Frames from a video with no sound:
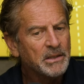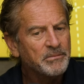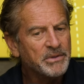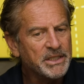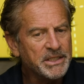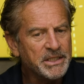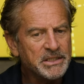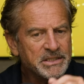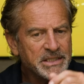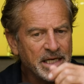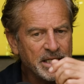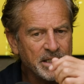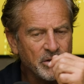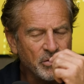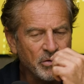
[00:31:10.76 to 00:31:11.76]
But he did
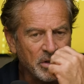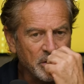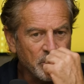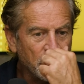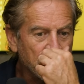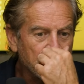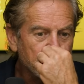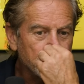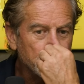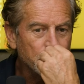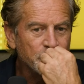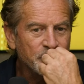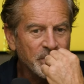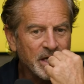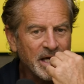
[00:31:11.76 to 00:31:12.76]
say earlier on
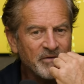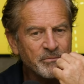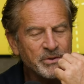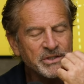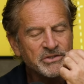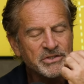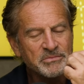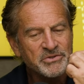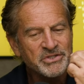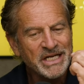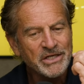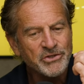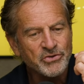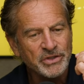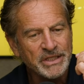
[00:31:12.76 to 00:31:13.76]
too, there have been
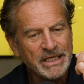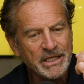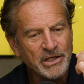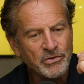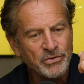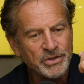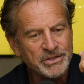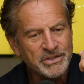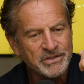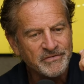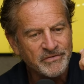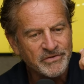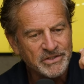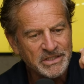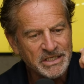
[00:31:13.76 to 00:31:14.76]
substantial
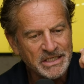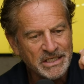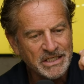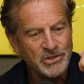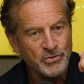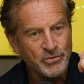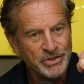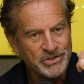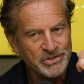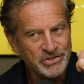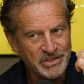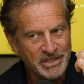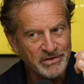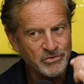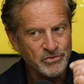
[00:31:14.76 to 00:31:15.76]
increases in
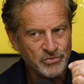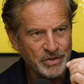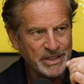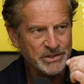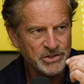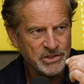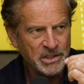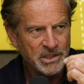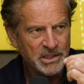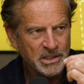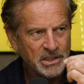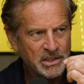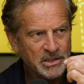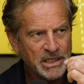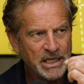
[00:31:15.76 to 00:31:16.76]
interest rates,
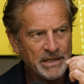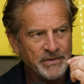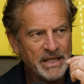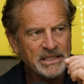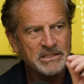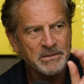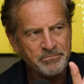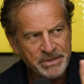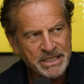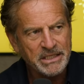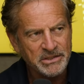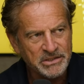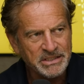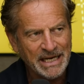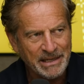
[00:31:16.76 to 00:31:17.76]
and that's a big
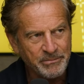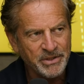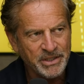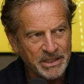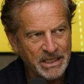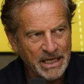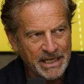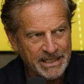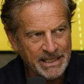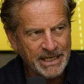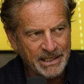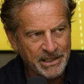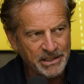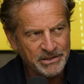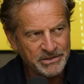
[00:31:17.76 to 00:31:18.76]
statement. Again,